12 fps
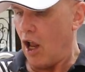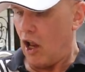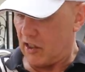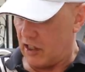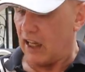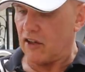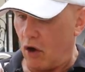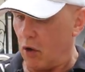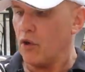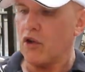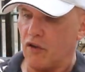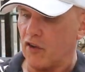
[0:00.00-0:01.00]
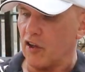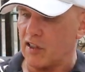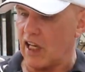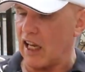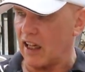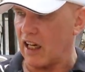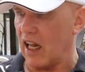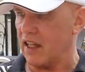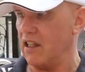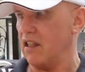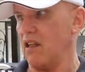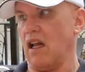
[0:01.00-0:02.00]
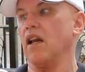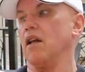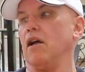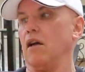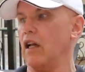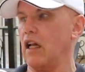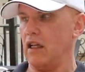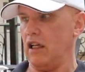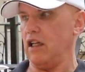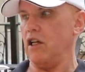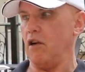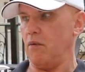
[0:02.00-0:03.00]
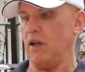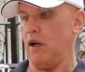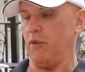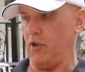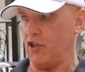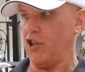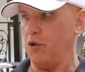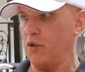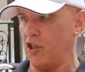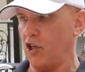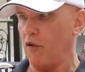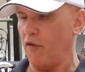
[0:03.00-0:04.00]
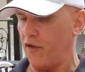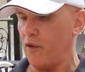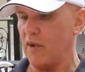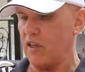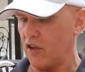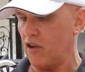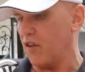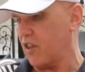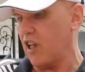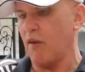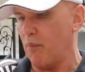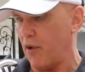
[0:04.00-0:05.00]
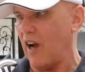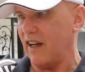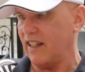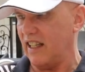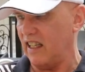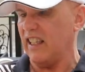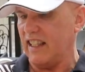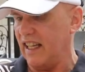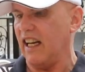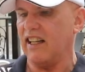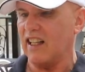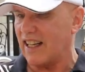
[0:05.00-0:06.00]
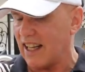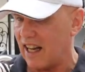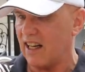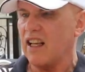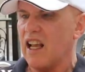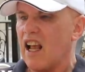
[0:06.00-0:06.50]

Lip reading: said, oh, you've got to take the classes, and you know, it was too soon for me, sort of thing, but I did. And then